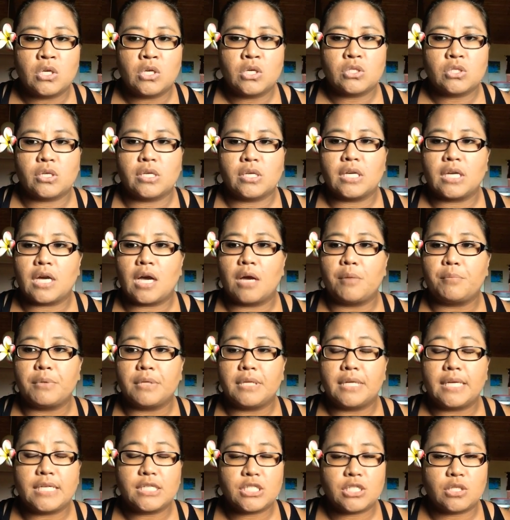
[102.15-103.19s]
So in
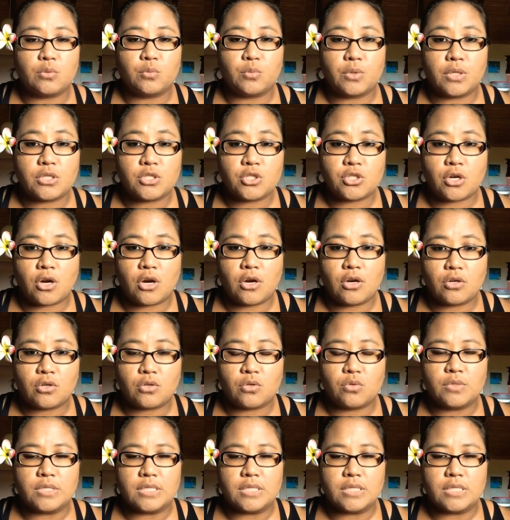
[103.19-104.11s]
combination with charcoal,